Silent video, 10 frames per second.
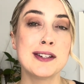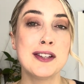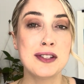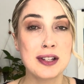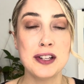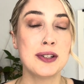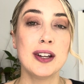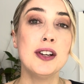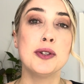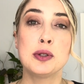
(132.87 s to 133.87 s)
This is also
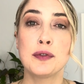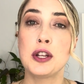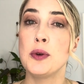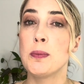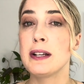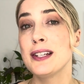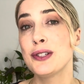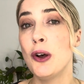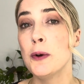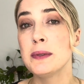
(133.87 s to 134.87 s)
good news for you
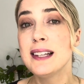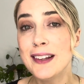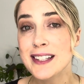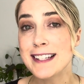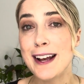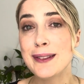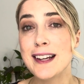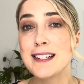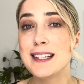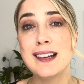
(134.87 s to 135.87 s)
potential home sellers out
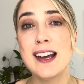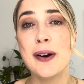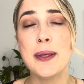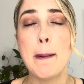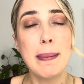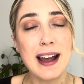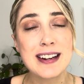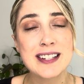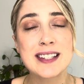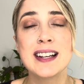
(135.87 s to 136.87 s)
there to know that
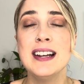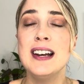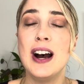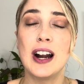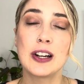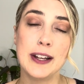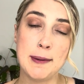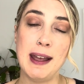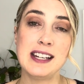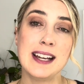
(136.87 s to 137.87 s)
buyers are going to
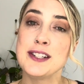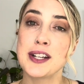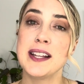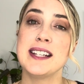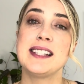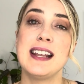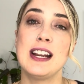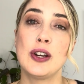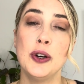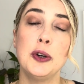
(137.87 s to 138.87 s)
pay attention to this and it
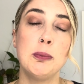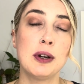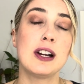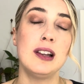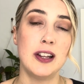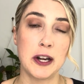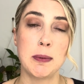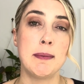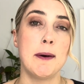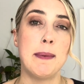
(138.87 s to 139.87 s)
could bring a lot of
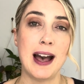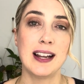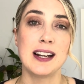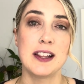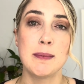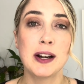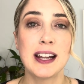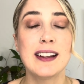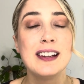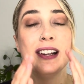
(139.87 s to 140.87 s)
people back into the
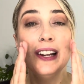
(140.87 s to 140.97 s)
market.